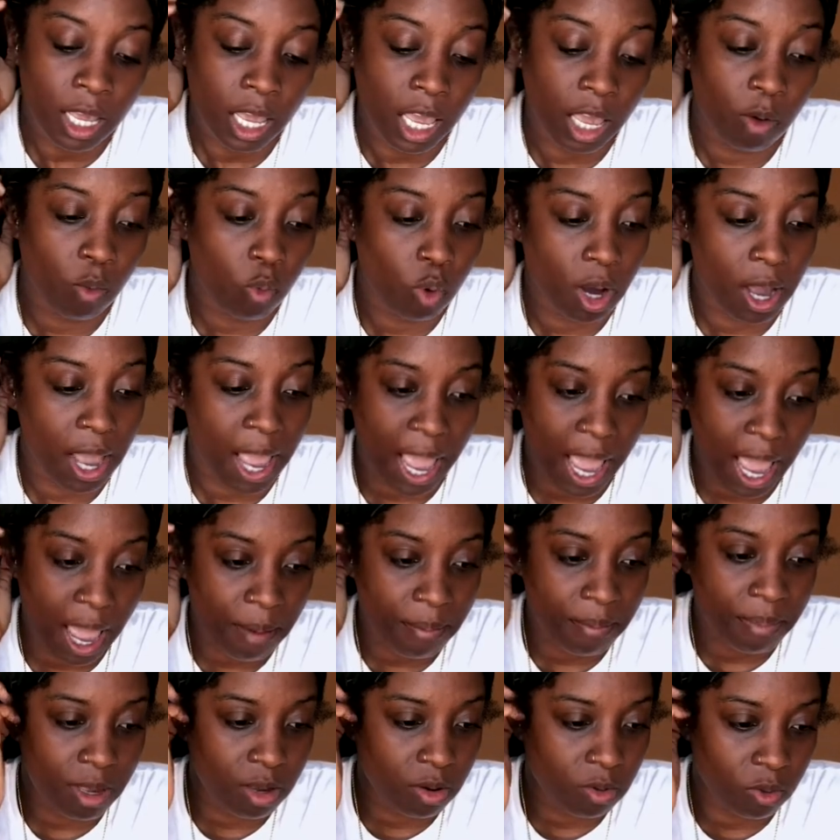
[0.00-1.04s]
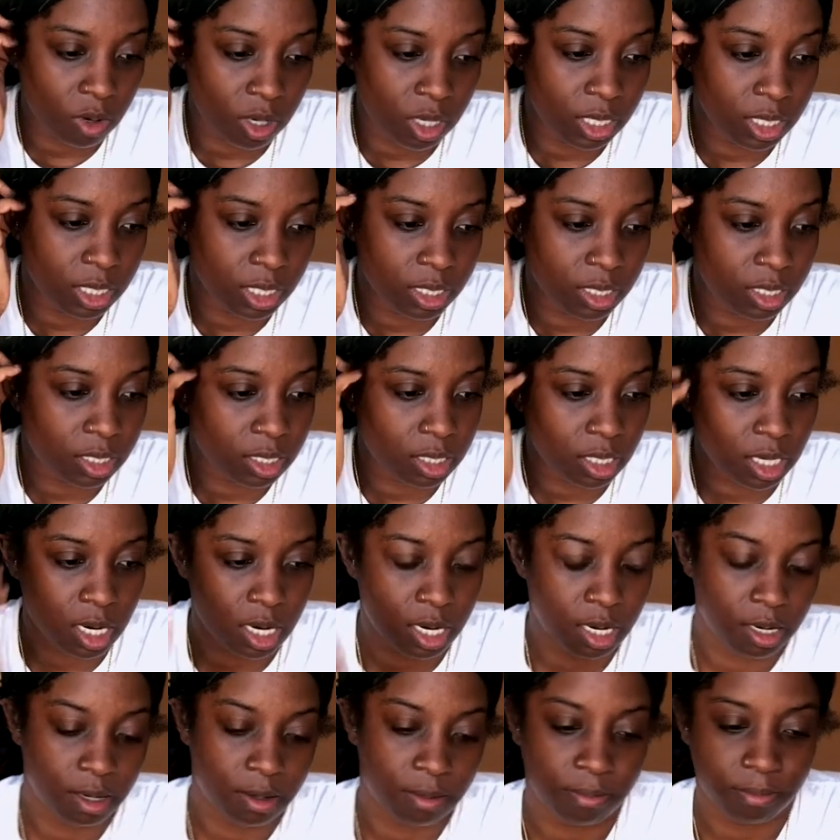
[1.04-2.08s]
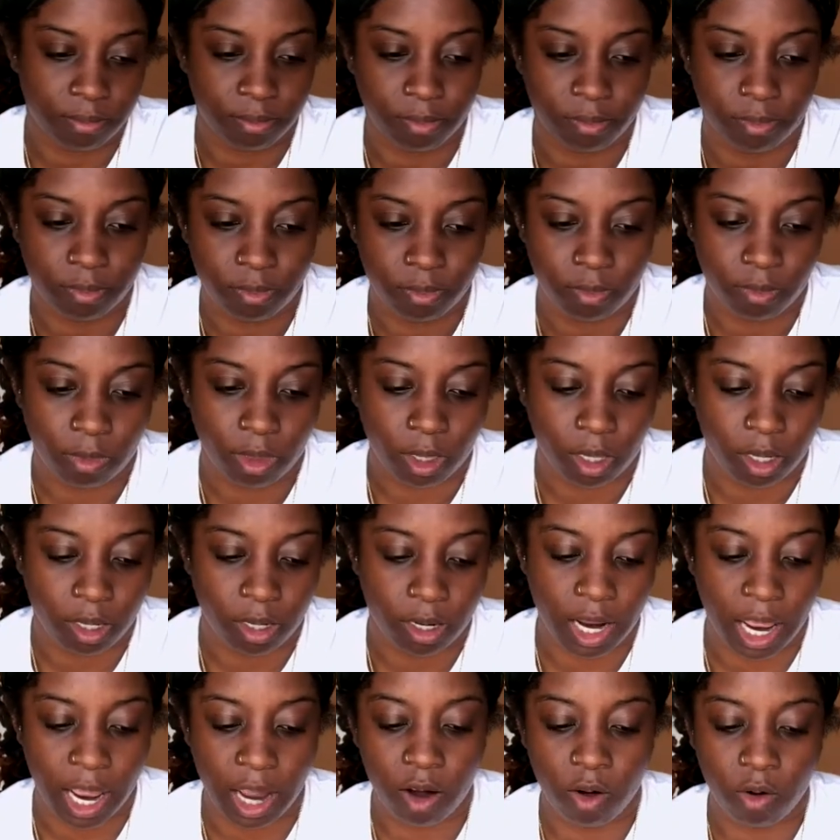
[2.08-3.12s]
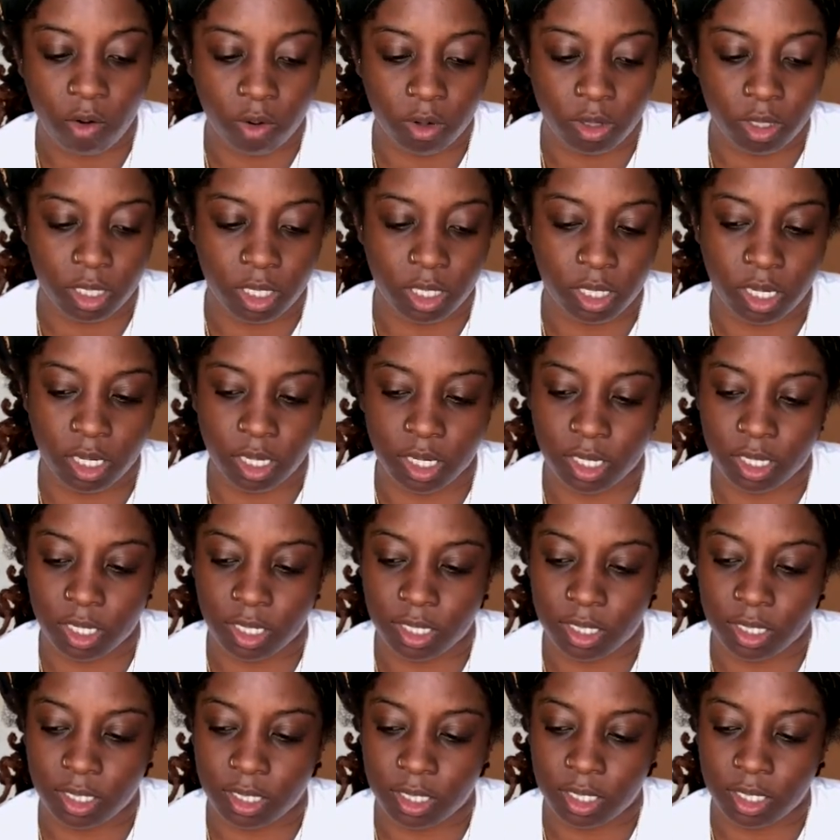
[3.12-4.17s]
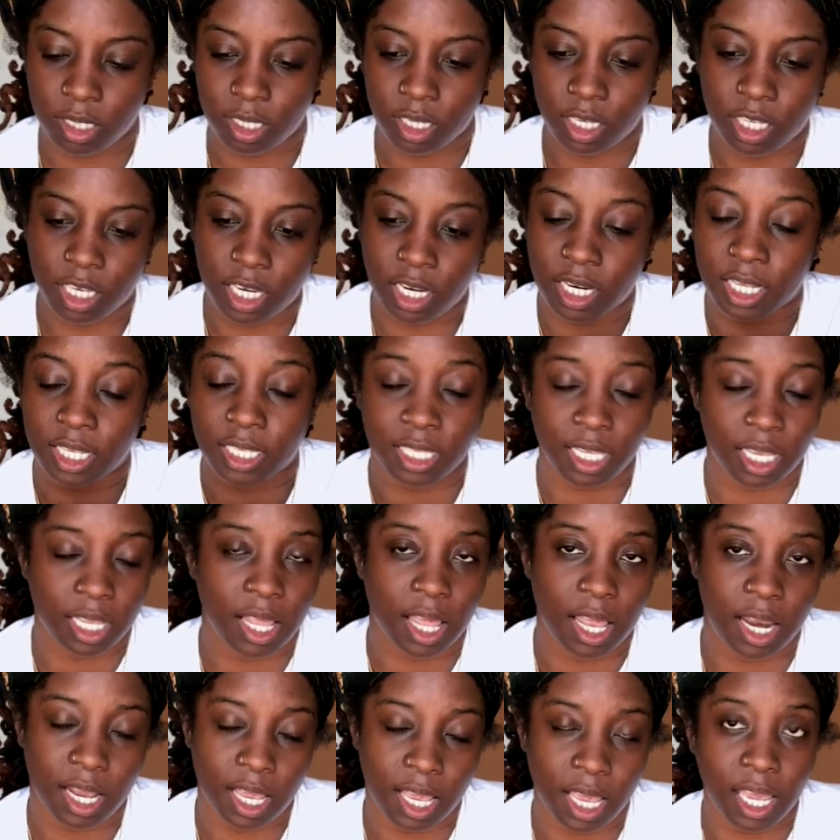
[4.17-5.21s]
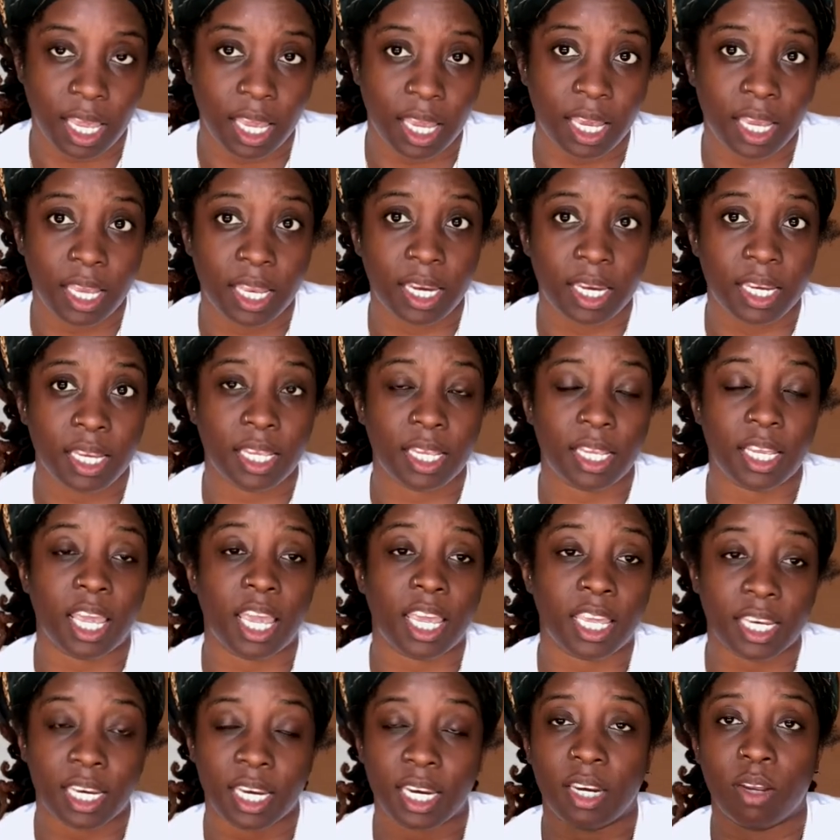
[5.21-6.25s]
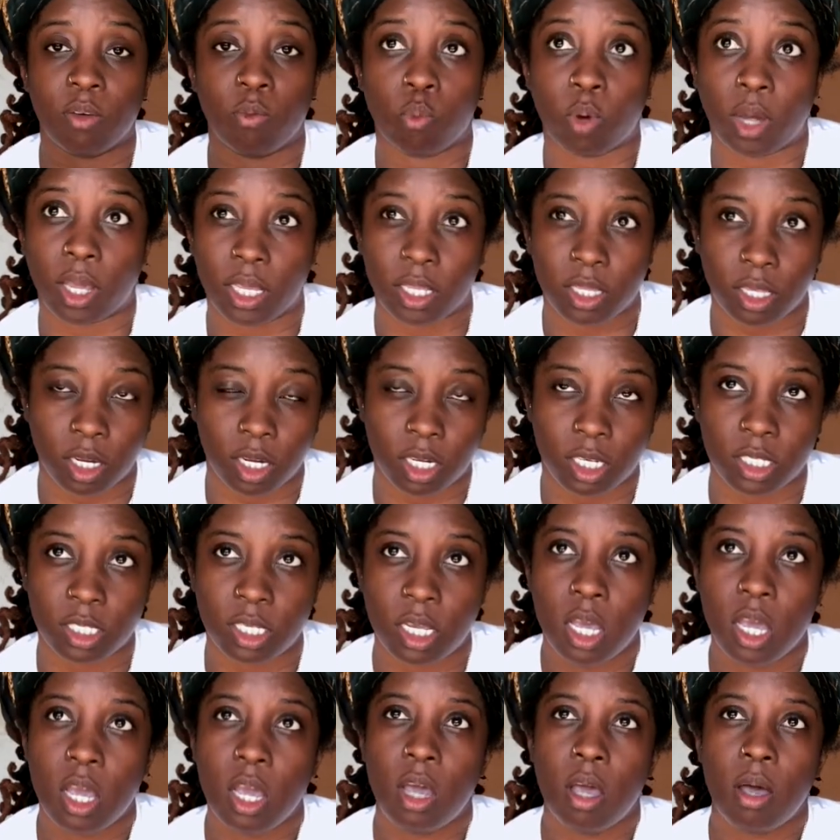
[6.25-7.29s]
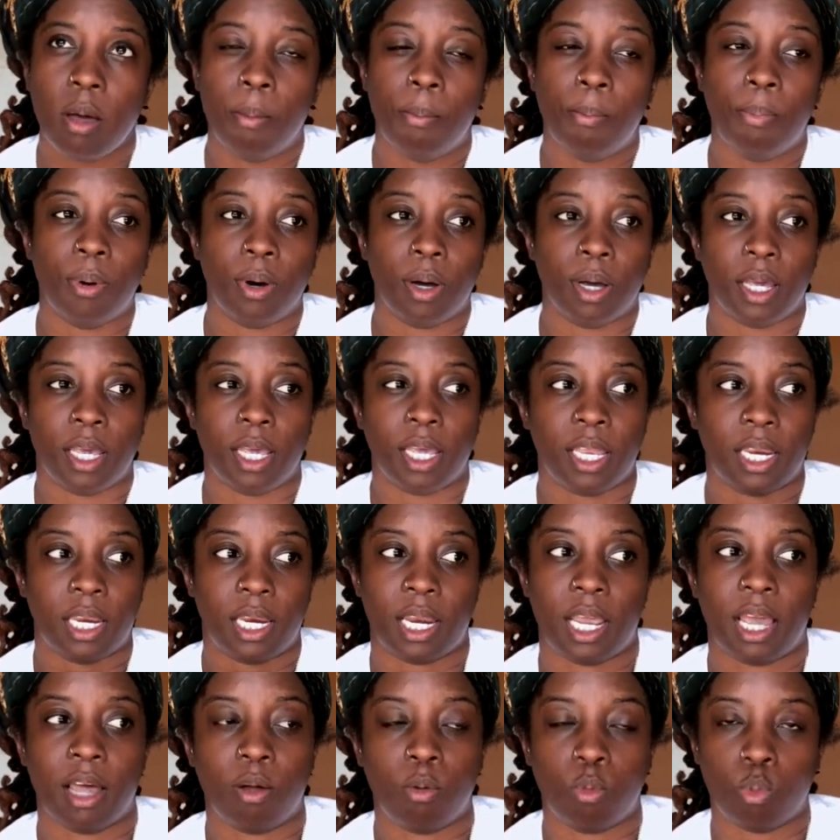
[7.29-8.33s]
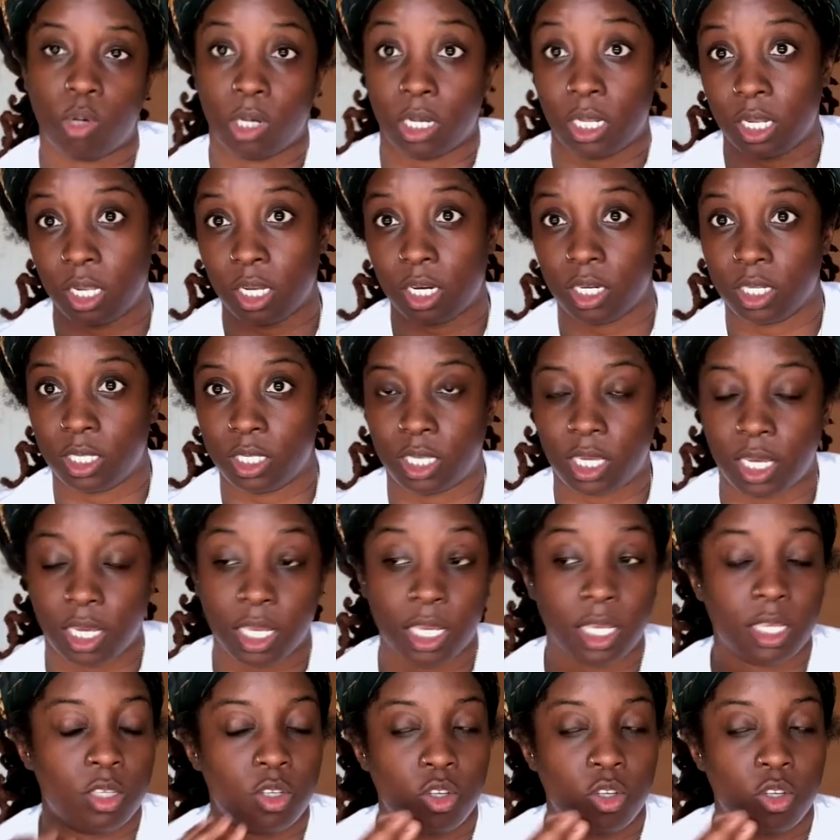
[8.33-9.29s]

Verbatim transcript: And what had me was um, not only does did it say that it aid, aided in weight loss, but it helped with clear skin.